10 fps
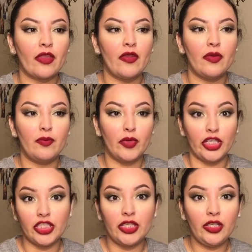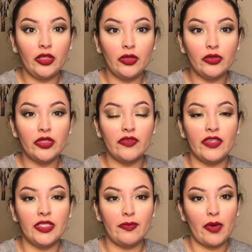the brush they use if
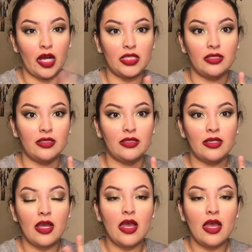it deposits